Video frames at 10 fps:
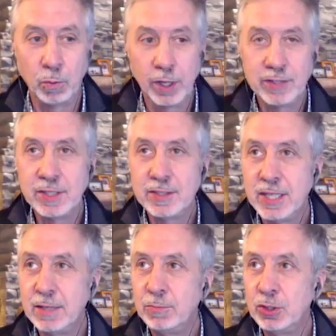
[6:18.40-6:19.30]
what does a
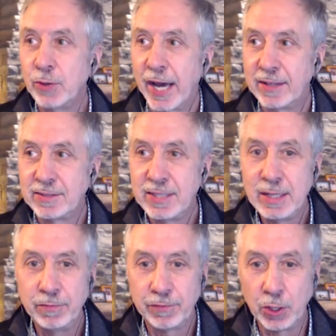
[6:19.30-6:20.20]
team do how does a
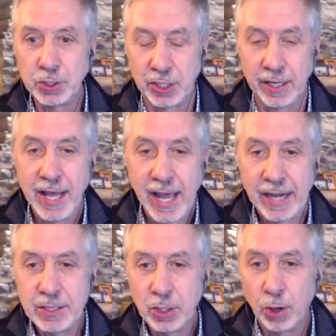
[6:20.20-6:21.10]
team function how
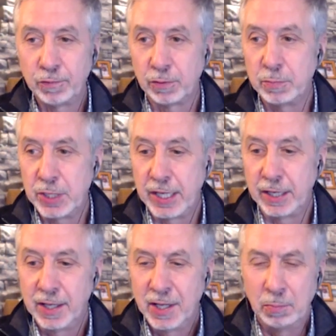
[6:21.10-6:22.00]
do you go from being